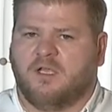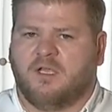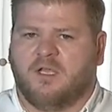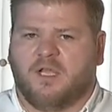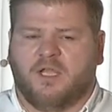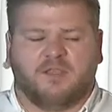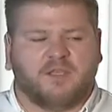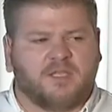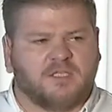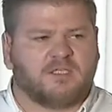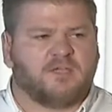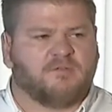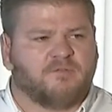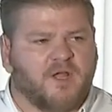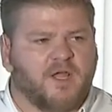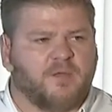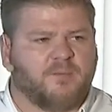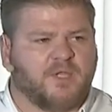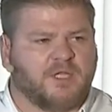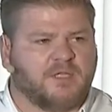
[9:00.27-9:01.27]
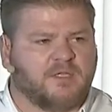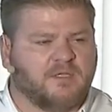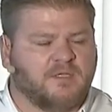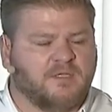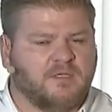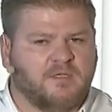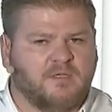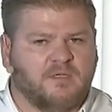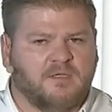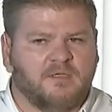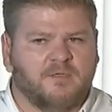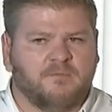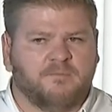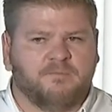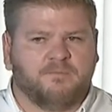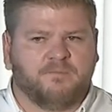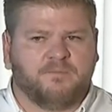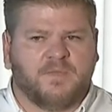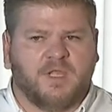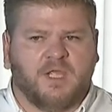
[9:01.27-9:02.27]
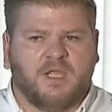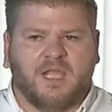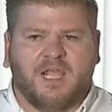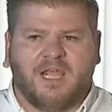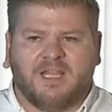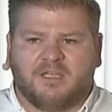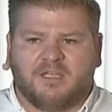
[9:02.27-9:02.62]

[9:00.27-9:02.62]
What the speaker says: in this environment. It